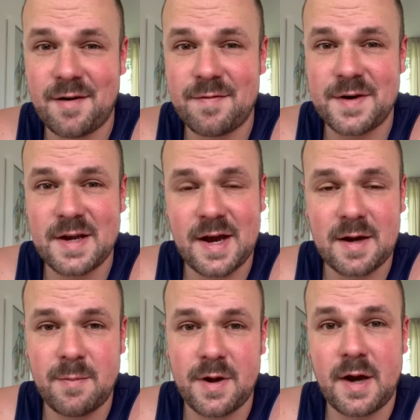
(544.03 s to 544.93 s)
the
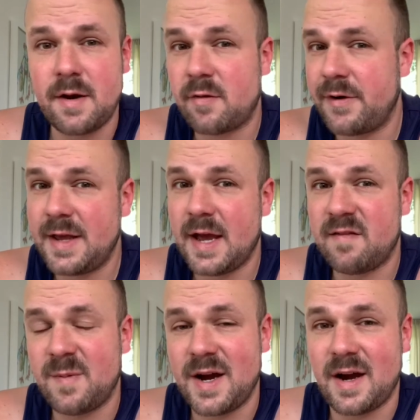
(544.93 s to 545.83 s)
deck, but I already
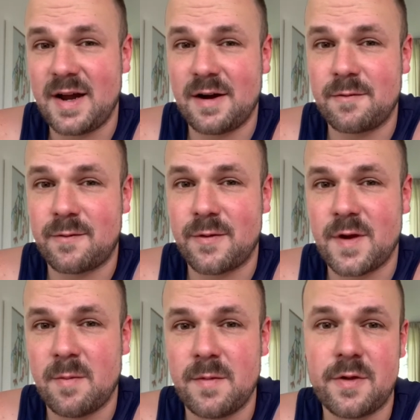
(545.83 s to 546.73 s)
have my eye out for
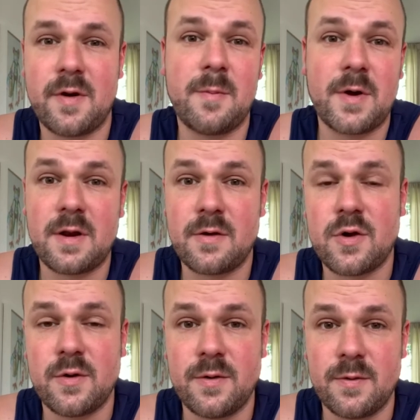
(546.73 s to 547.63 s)
some. So I'm gonna
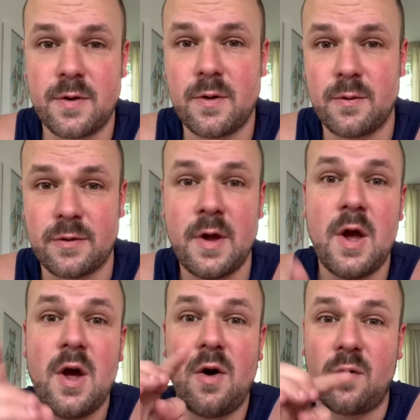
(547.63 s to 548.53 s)
show you those
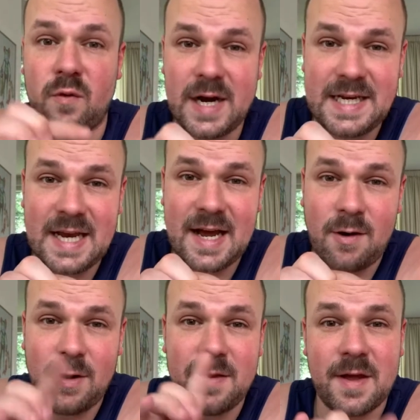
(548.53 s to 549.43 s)
right
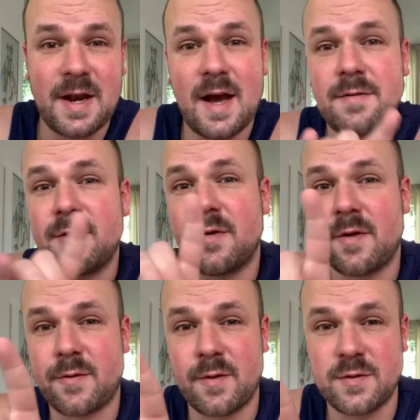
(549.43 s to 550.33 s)
now, and then after
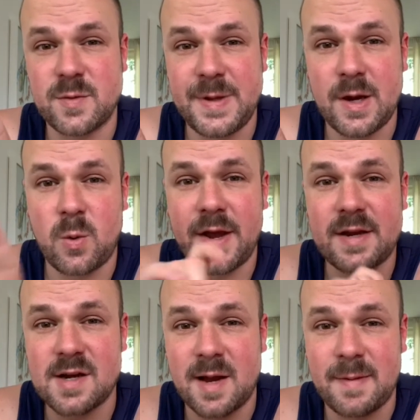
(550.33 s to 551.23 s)
there's going to be a quick
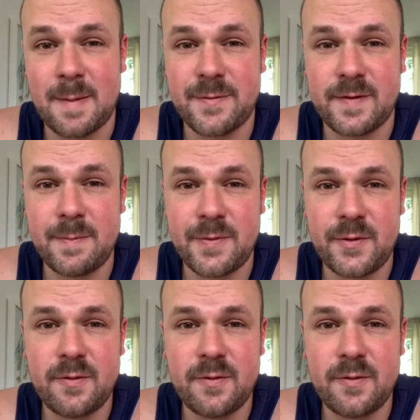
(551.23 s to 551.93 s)
time-lapse flip through.